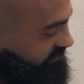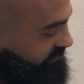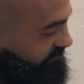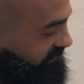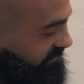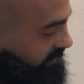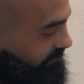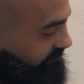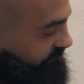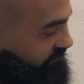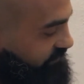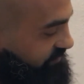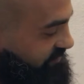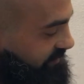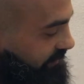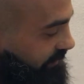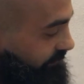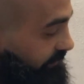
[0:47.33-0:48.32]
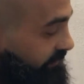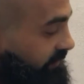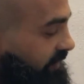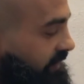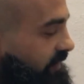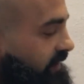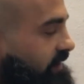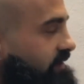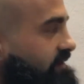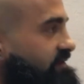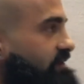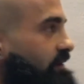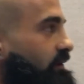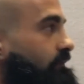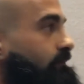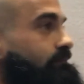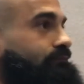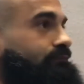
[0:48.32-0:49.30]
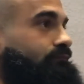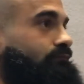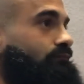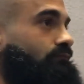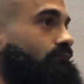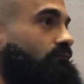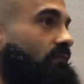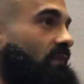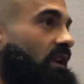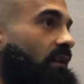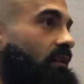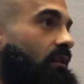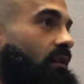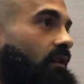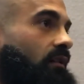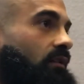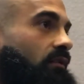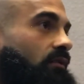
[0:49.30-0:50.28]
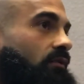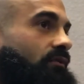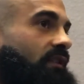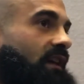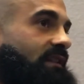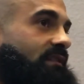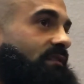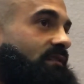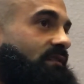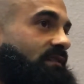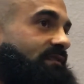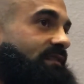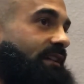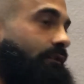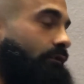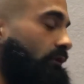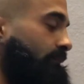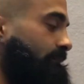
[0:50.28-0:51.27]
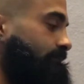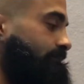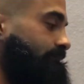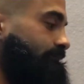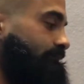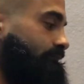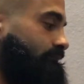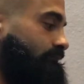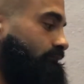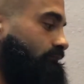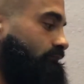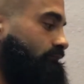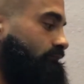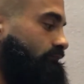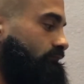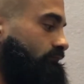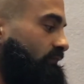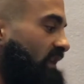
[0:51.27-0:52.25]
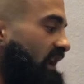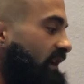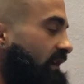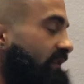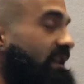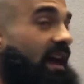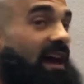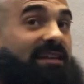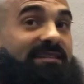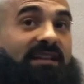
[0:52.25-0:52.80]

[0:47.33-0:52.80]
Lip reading: they're kind of fused together. So that's the sacrum. The